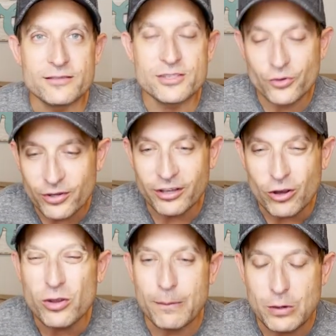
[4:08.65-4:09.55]
So they're like,
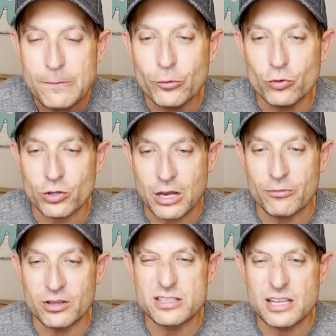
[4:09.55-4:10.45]
okay, people who are coming
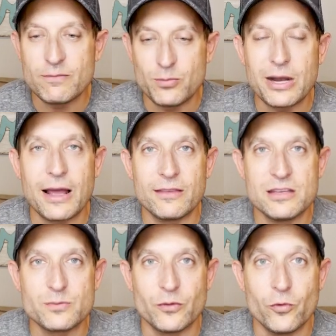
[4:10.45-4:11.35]
to this, they've been on
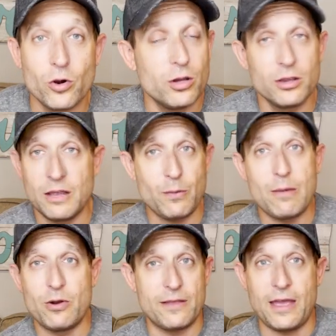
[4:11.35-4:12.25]
these before. They've
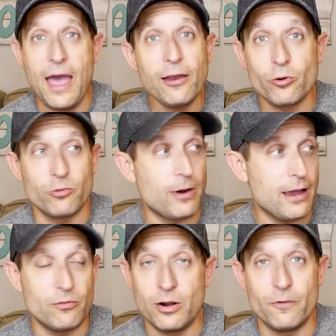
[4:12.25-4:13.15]
probably been on the Hagrid
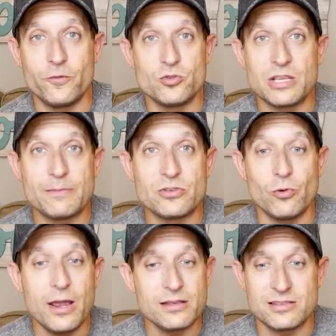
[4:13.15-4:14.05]
ride, right? A few steps
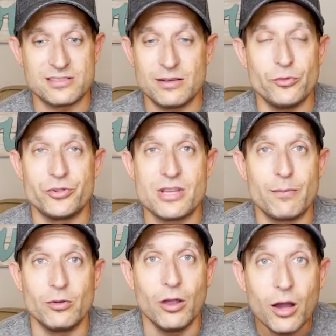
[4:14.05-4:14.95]
away. It's a similar type
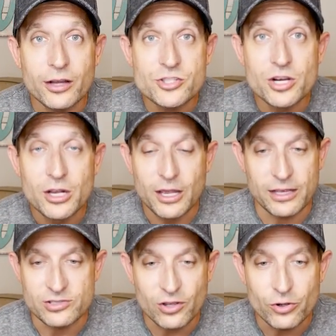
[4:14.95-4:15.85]
of launch
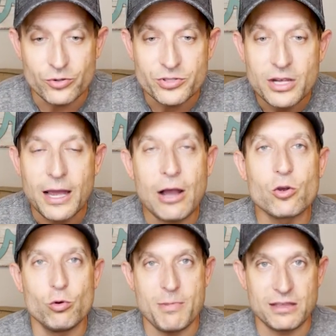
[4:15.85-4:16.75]
as those. How
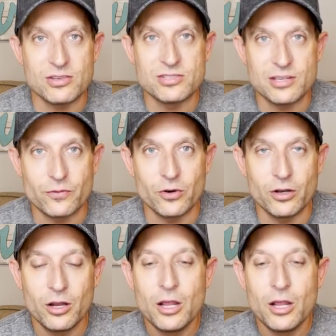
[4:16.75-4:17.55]
can we make this different?